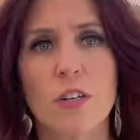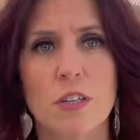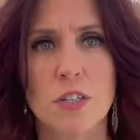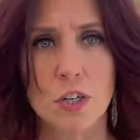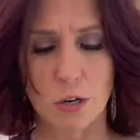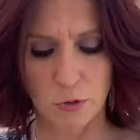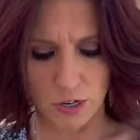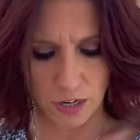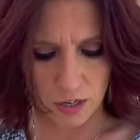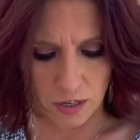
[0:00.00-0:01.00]

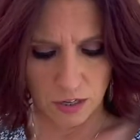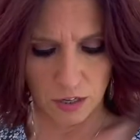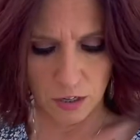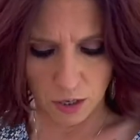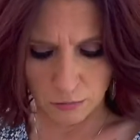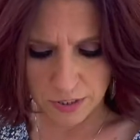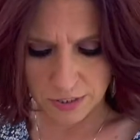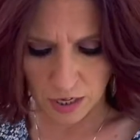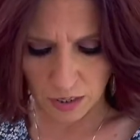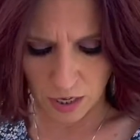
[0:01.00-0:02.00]
turmeric, garam
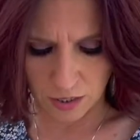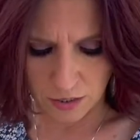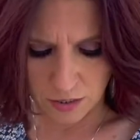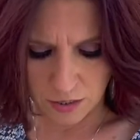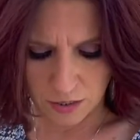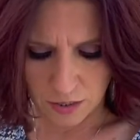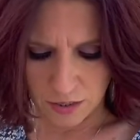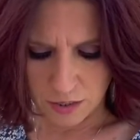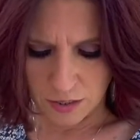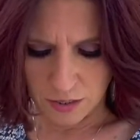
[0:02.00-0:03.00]
masala,
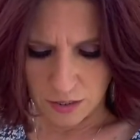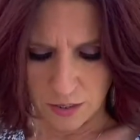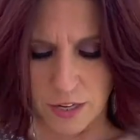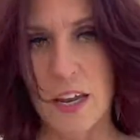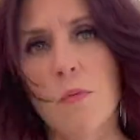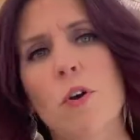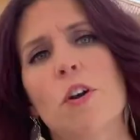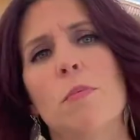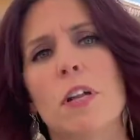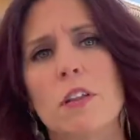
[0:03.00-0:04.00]
and we're going
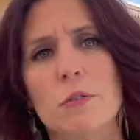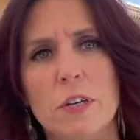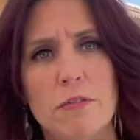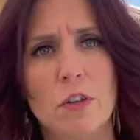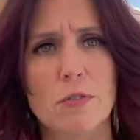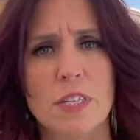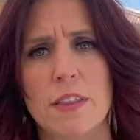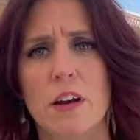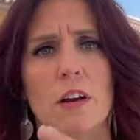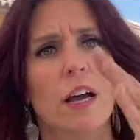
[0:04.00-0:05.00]
to put a little bit of those in
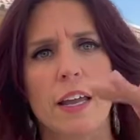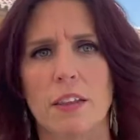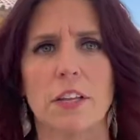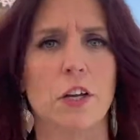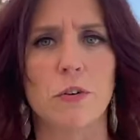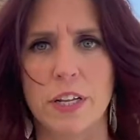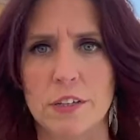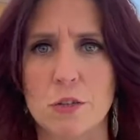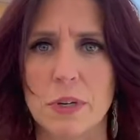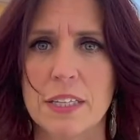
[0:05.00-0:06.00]
there. Again, the
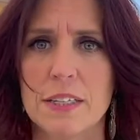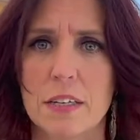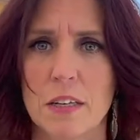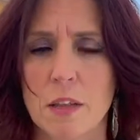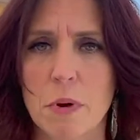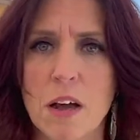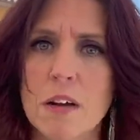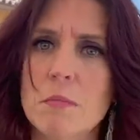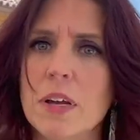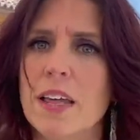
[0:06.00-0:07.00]
ingredients will be listed in the
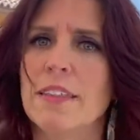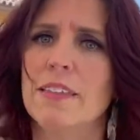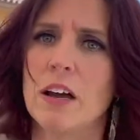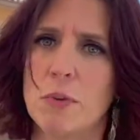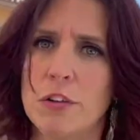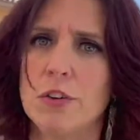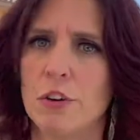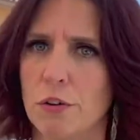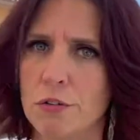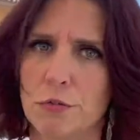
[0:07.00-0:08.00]
bottom, and then that way you can
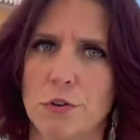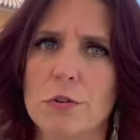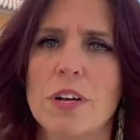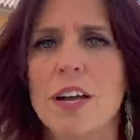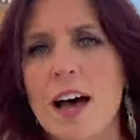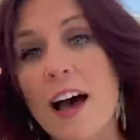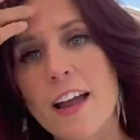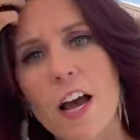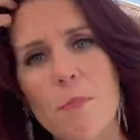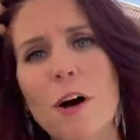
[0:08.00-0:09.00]
go through. I
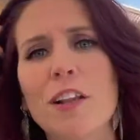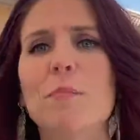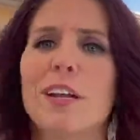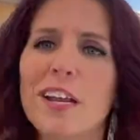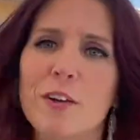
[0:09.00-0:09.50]
eyeball it, but I know